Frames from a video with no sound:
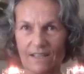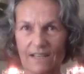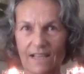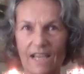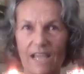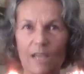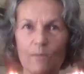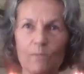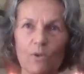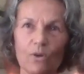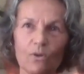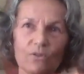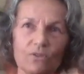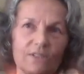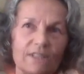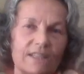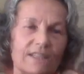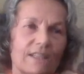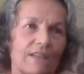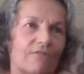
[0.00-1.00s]
I'm
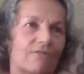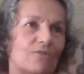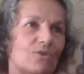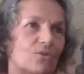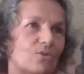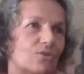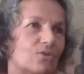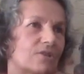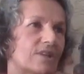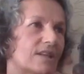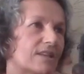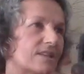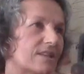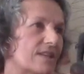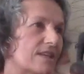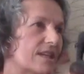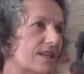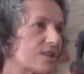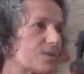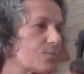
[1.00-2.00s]
holding the view that
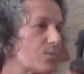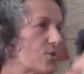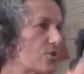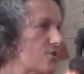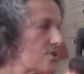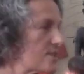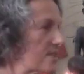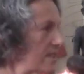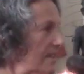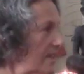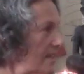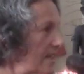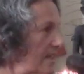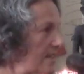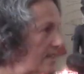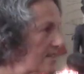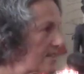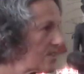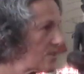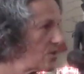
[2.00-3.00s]
each person that
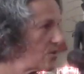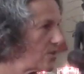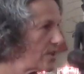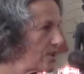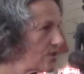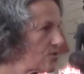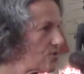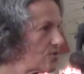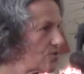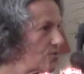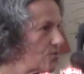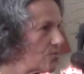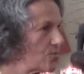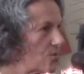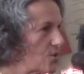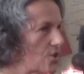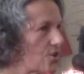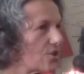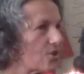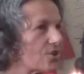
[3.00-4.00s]
is going to
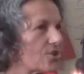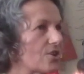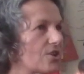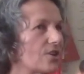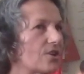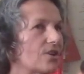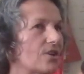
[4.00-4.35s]
work